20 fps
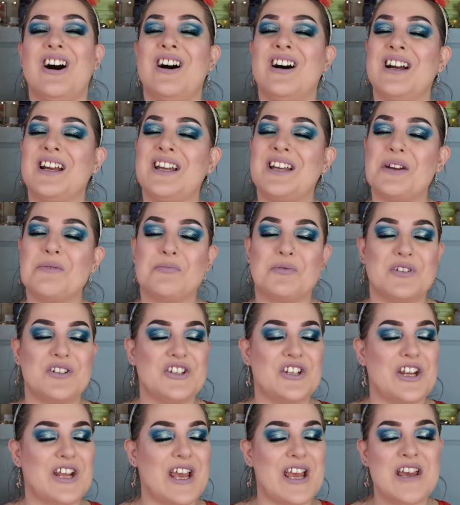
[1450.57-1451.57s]
I
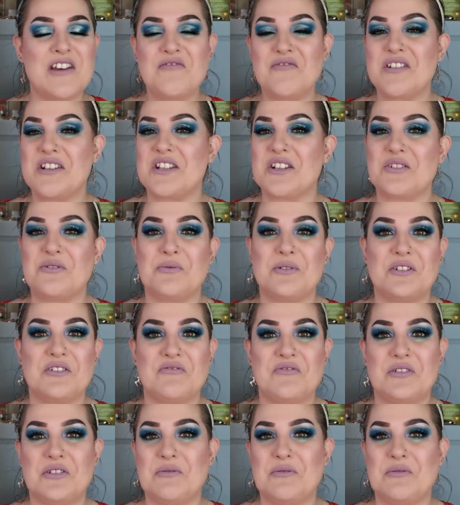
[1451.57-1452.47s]
appreciate every single one of